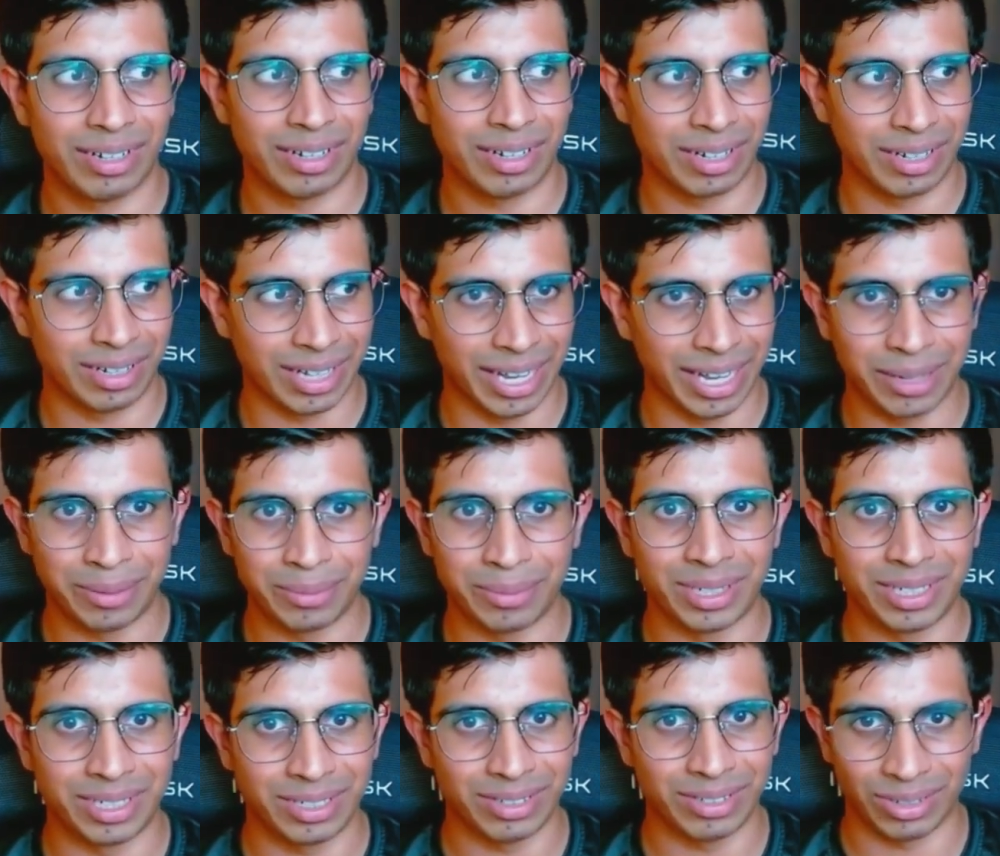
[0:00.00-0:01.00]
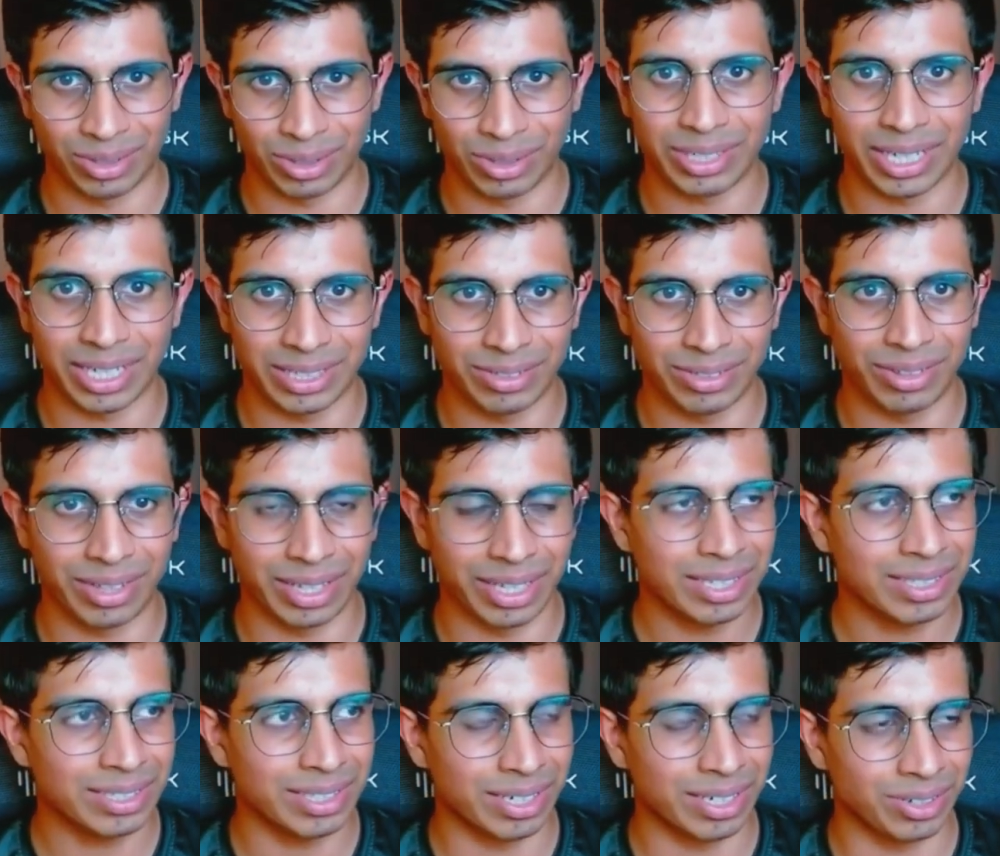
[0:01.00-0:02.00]
alignment on those kinds of
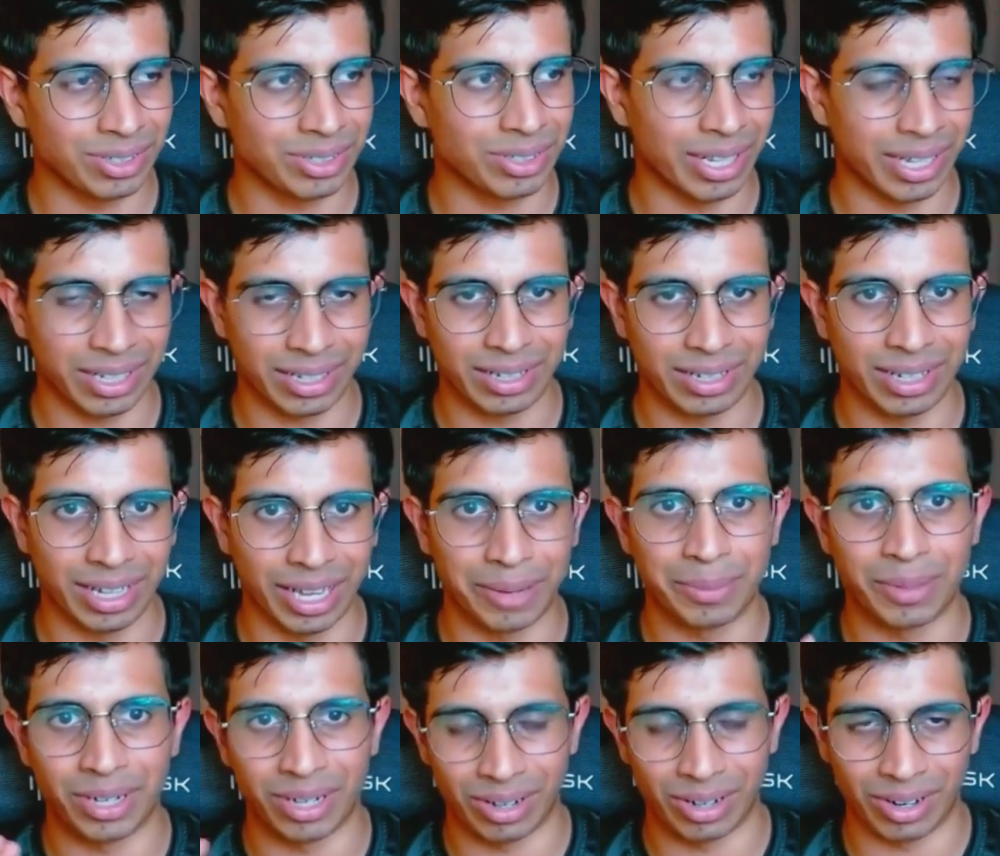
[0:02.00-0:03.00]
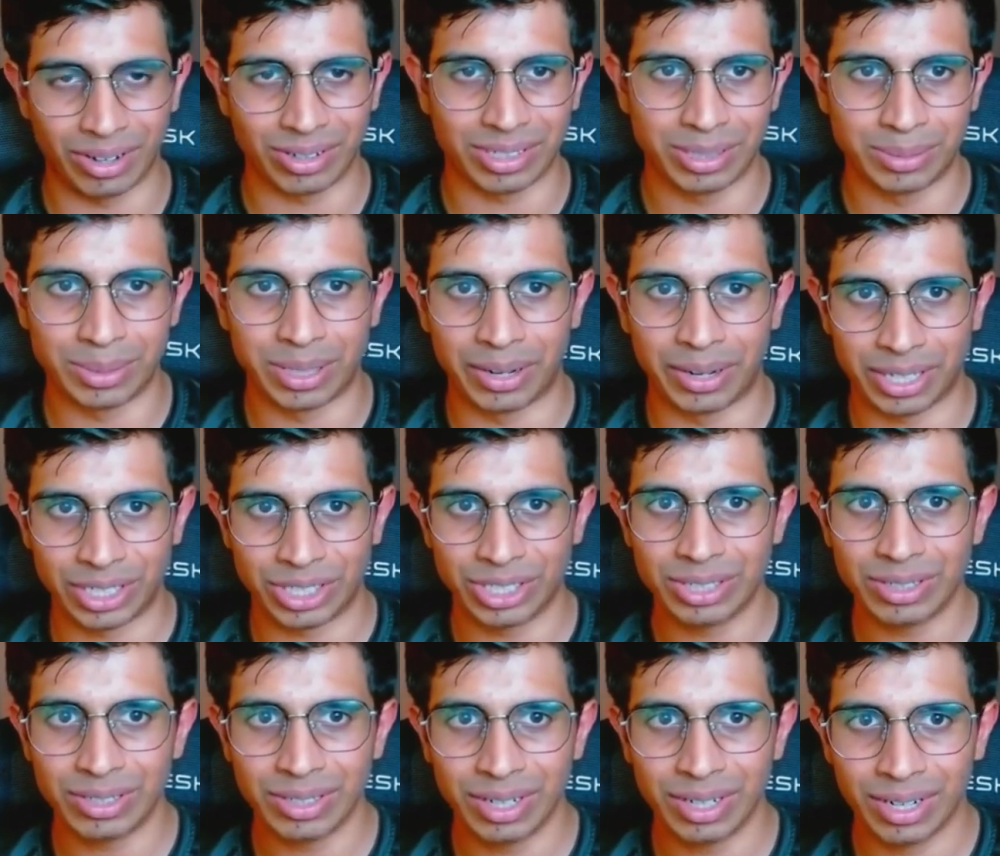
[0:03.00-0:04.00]
things and also like alignment on long-term
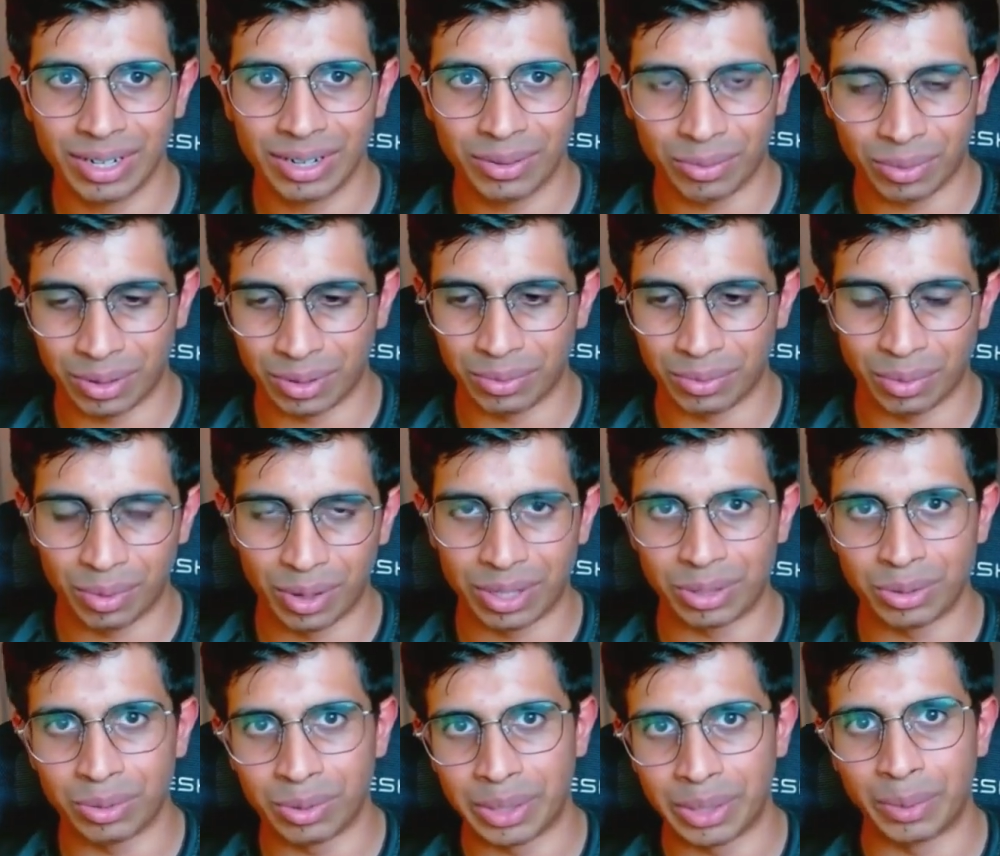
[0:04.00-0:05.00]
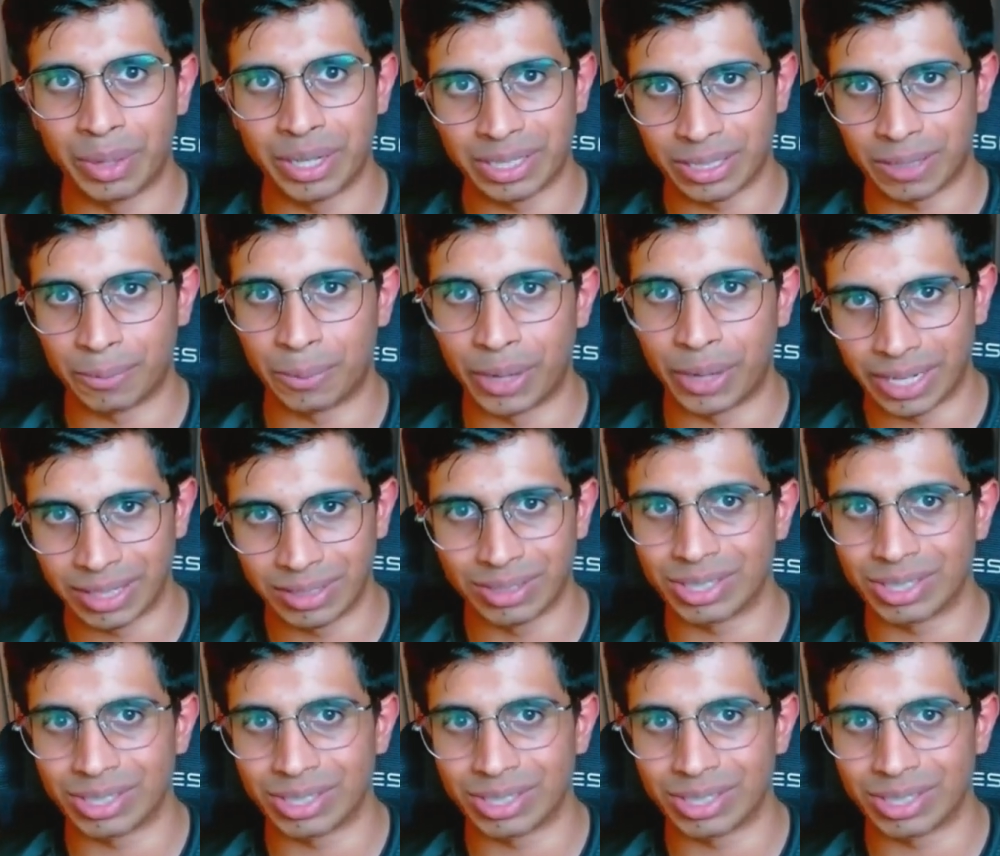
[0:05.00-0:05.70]
direction what what do we want our brand